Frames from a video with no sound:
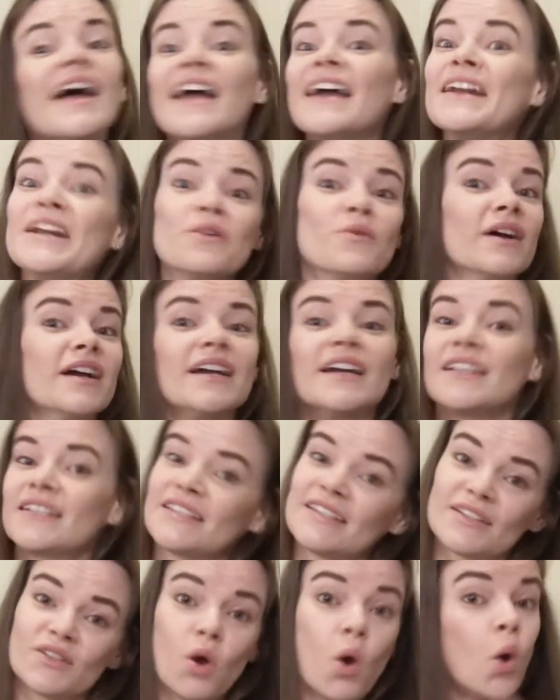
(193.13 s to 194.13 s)
Anyway, it's
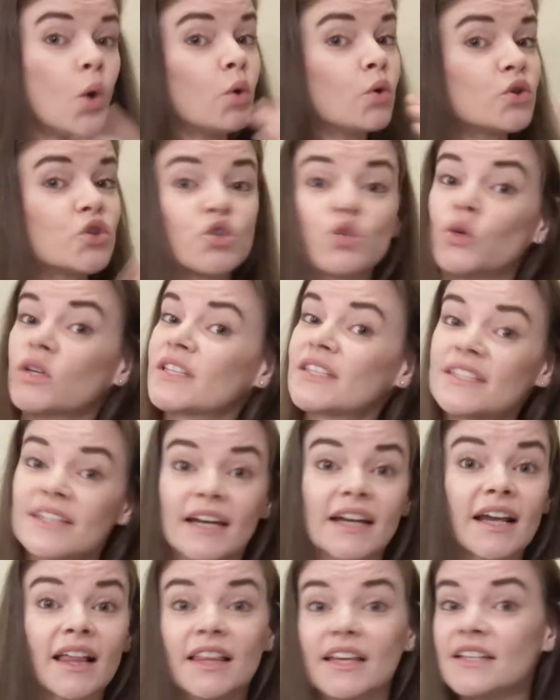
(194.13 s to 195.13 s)
this whole short
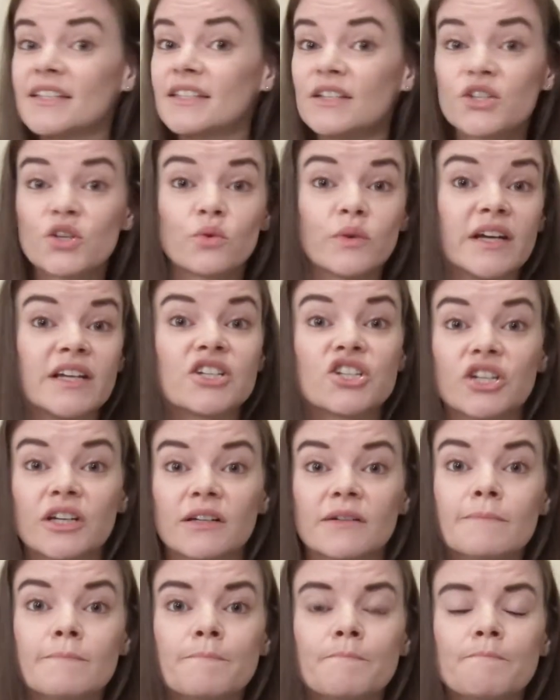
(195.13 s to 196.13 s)
cycling situation.